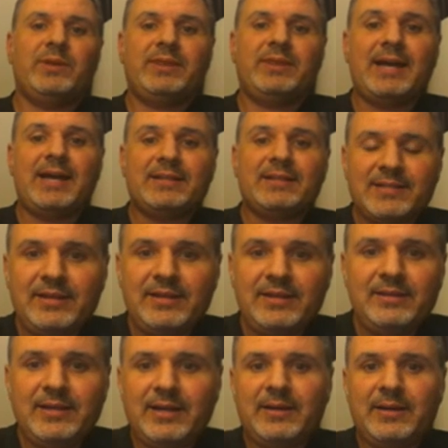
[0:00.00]
with that
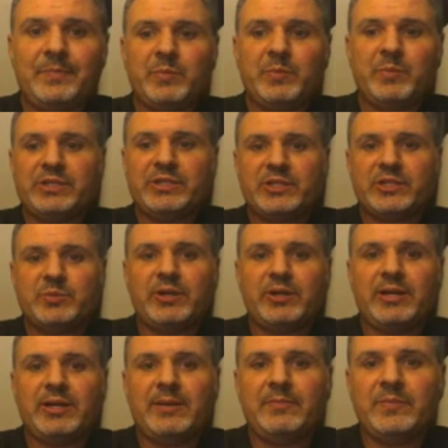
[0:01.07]
said, um, Mitch has
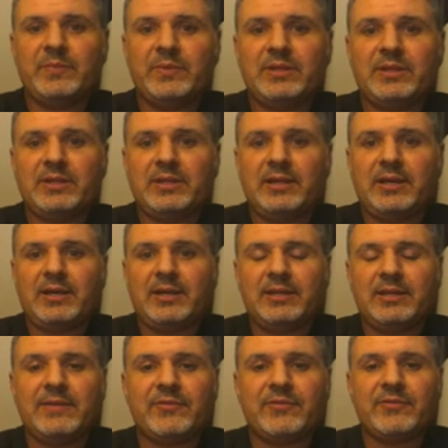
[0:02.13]
put up uh,
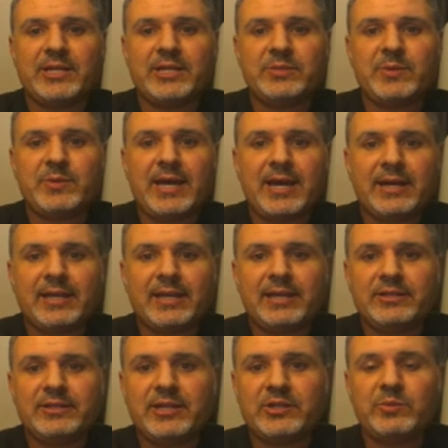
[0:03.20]
the information about how to get
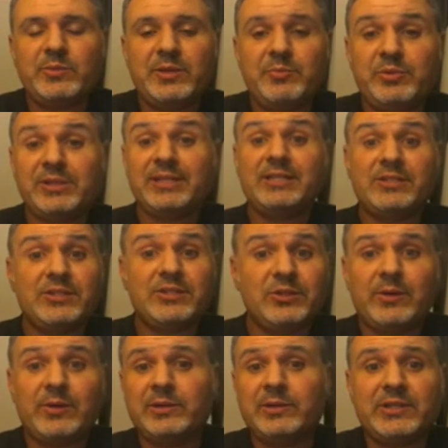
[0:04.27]
in touch with me. Please
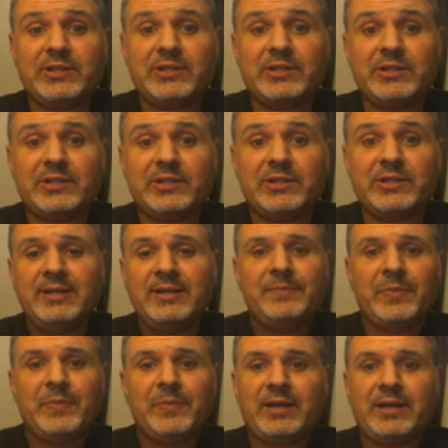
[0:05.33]
do. I would love you.
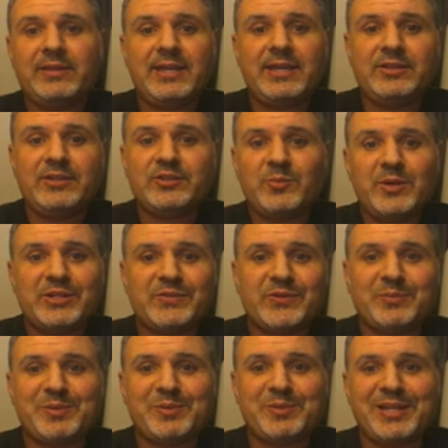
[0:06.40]
Uh, thanks so much
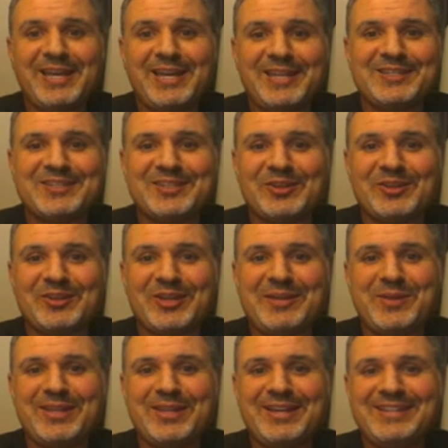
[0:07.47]
for playing this little
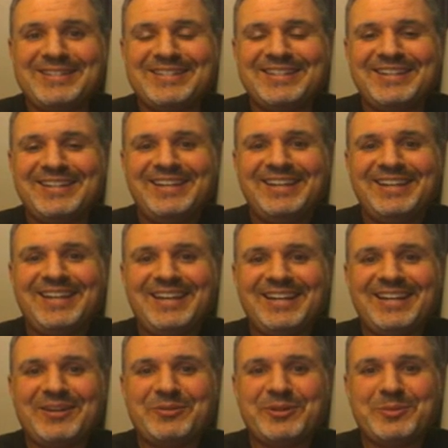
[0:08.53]
game with us,
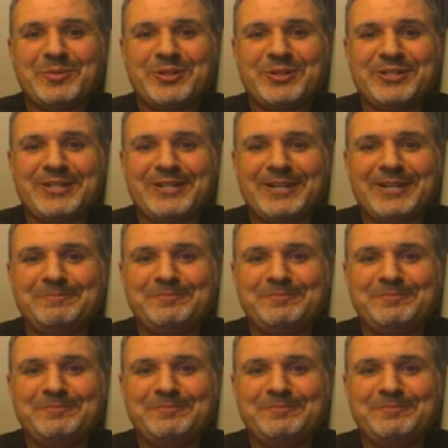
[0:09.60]
and yeah, I really I, appreciate I, it.